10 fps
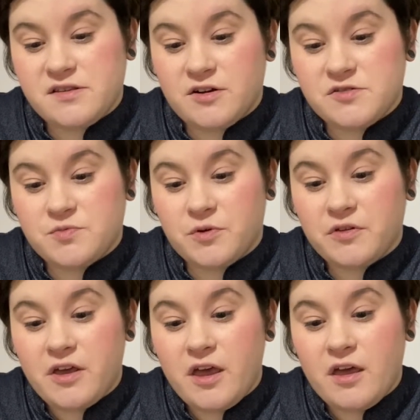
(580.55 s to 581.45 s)
there's a
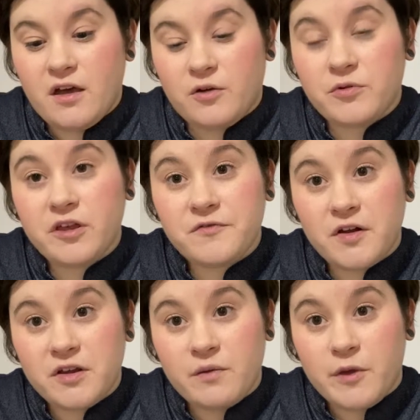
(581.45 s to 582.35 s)
really
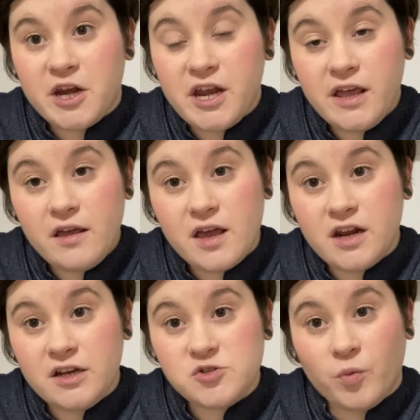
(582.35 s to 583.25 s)
fun community in
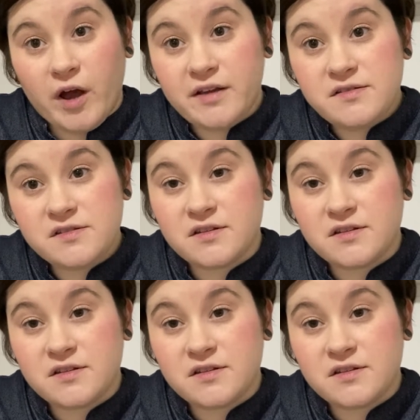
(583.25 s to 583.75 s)
each one.